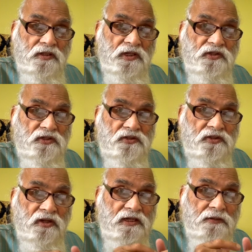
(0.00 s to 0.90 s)
It is
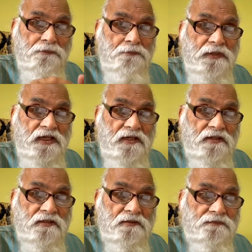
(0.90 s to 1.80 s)
not a
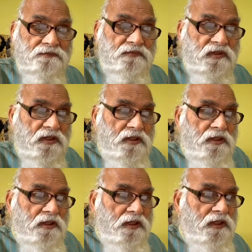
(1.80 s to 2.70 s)
peak.
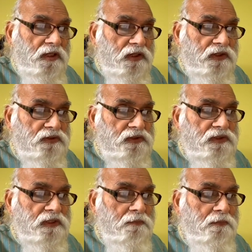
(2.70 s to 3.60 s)
It is
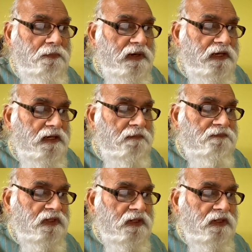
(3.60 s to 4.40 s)
simply,